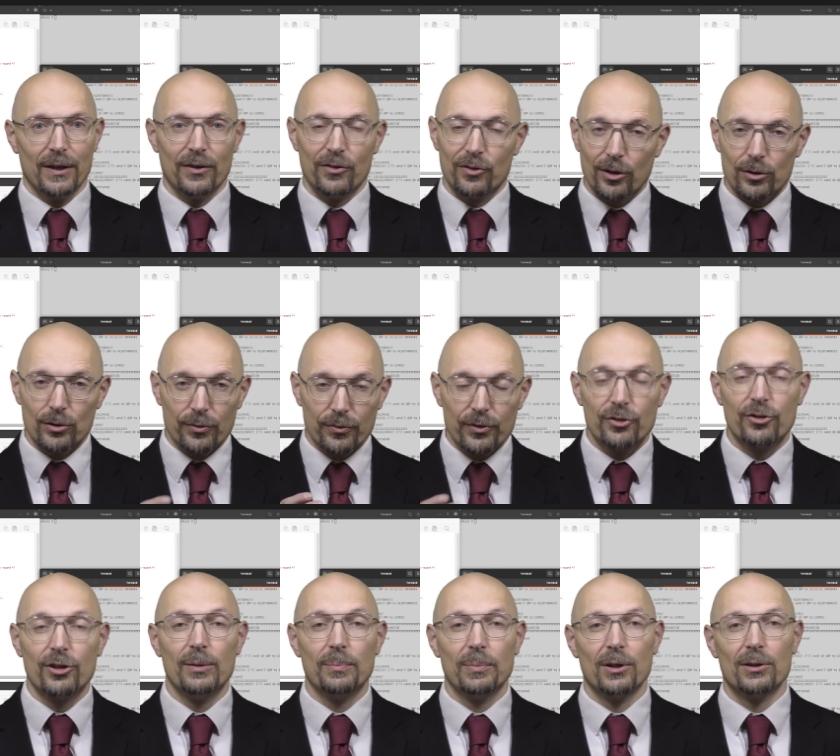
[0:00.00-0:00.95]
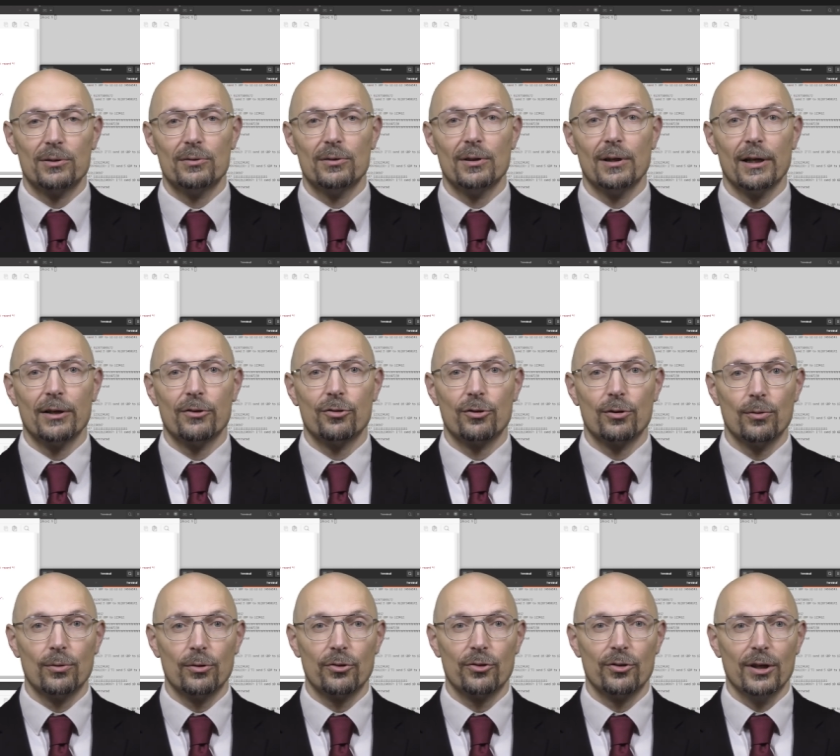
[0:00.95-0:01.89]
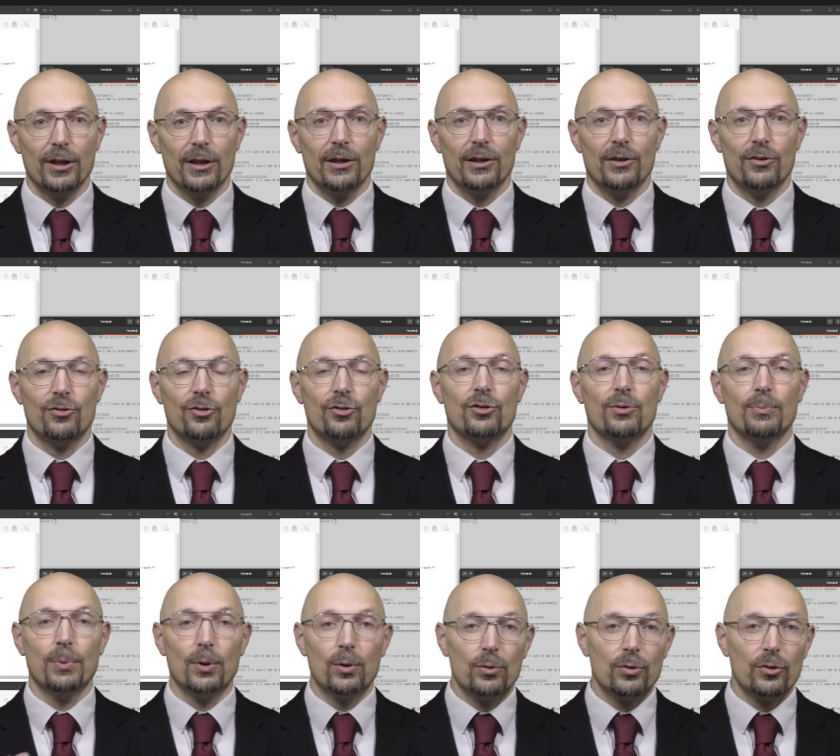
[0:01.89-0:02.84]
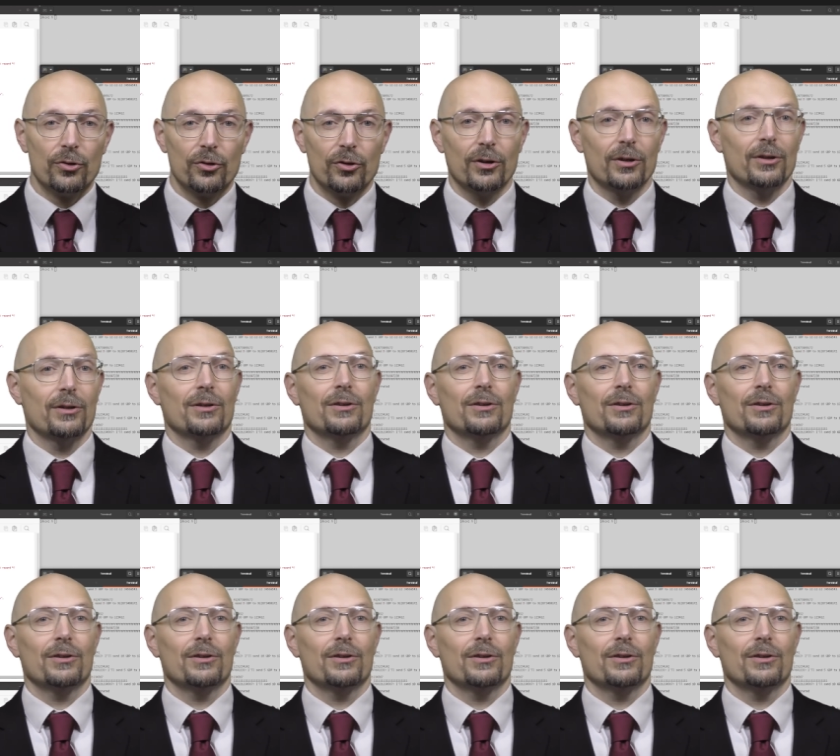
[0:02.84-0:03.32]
It's not officially part of the lecture course, it's just a bonus,